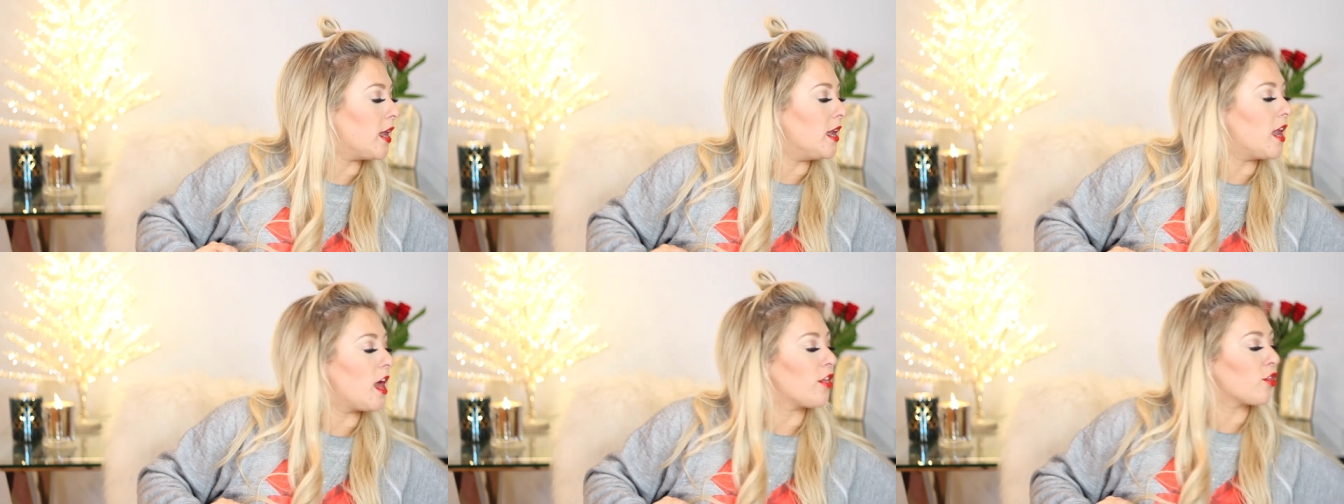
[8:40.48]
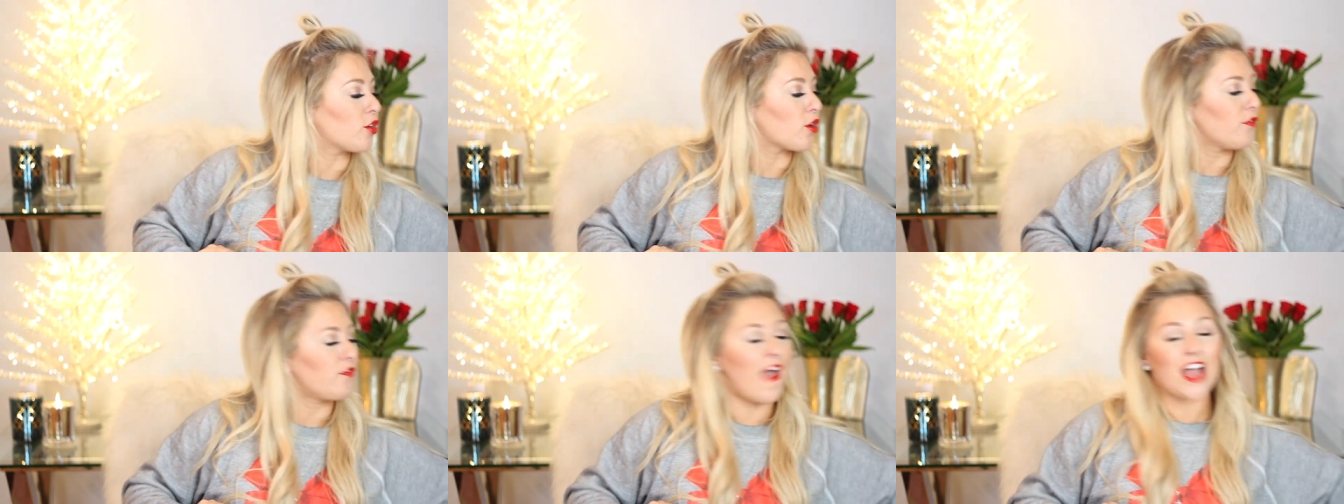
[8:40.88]

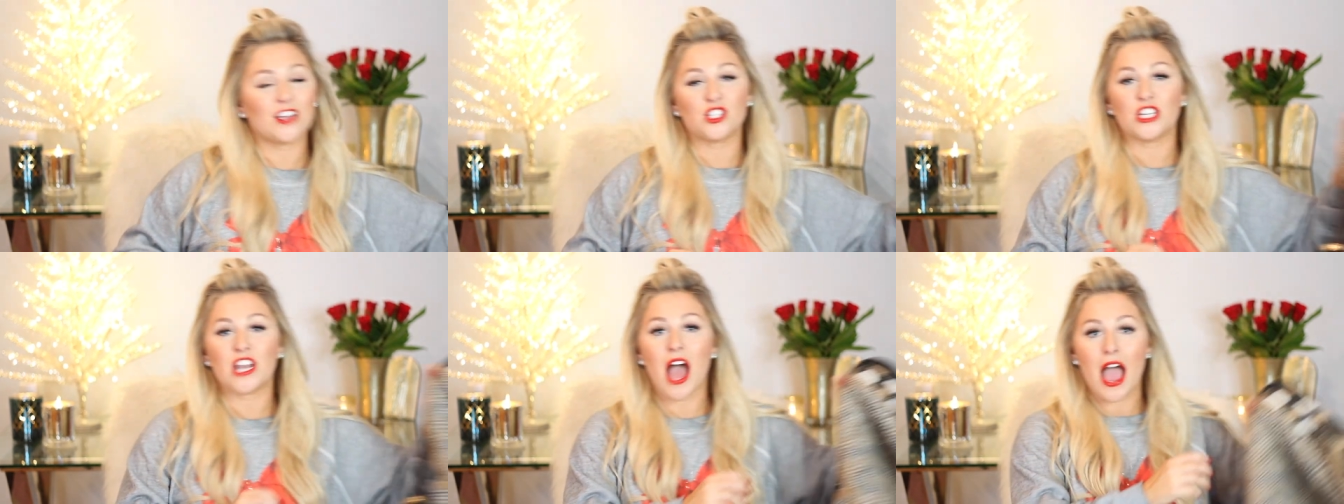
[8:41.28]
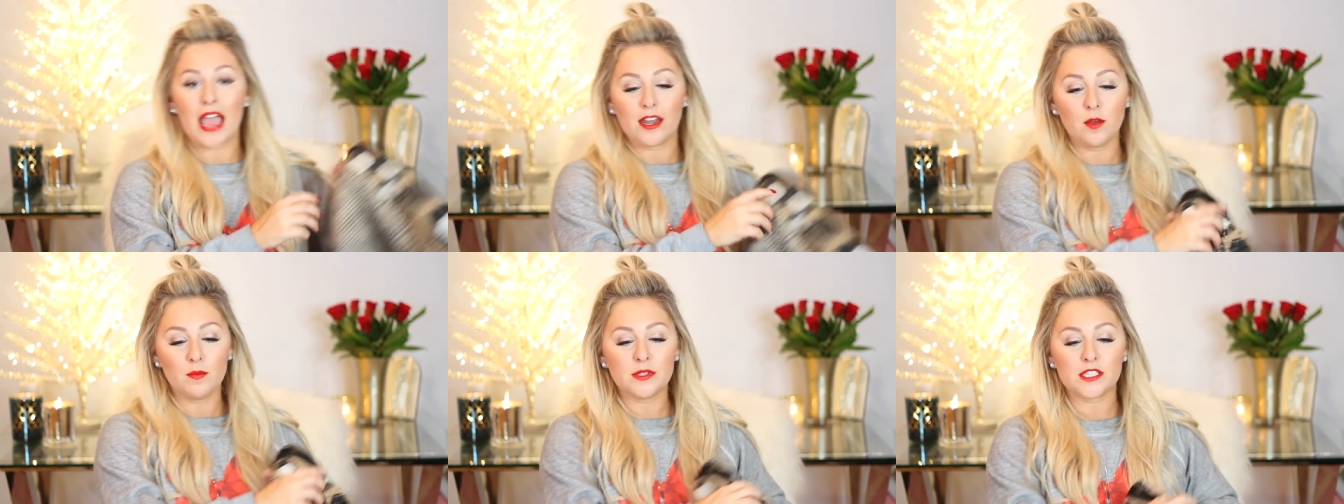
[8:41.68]
another fashion
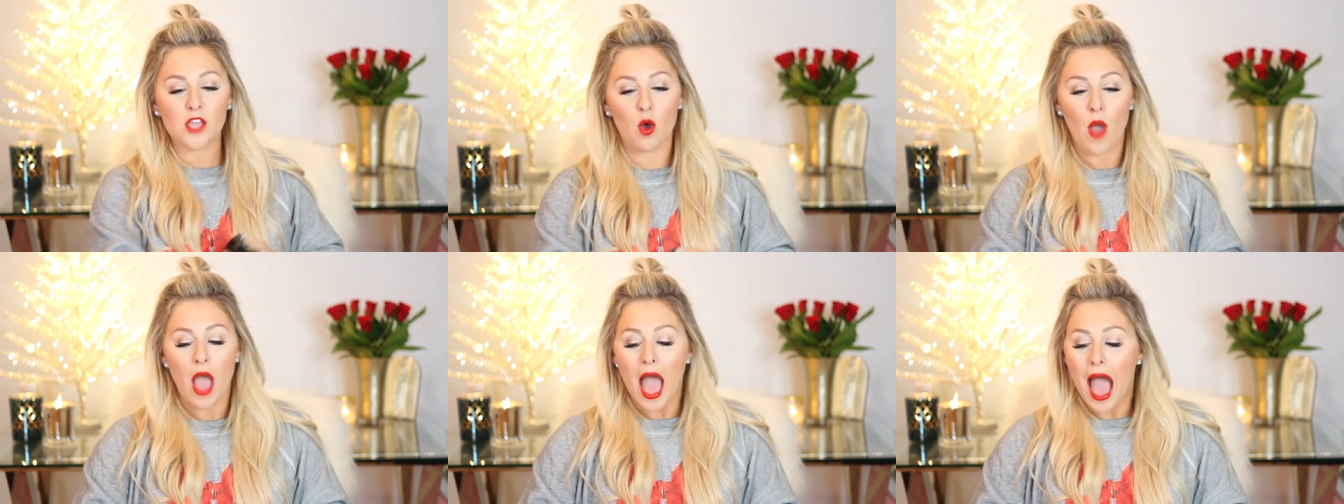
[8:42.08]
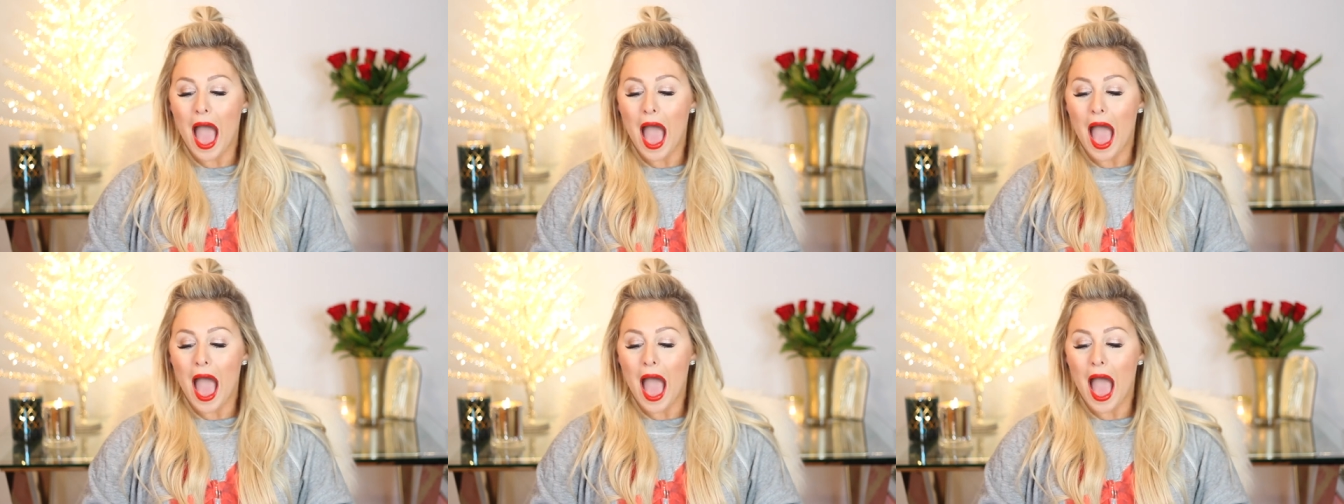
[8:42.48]
item. So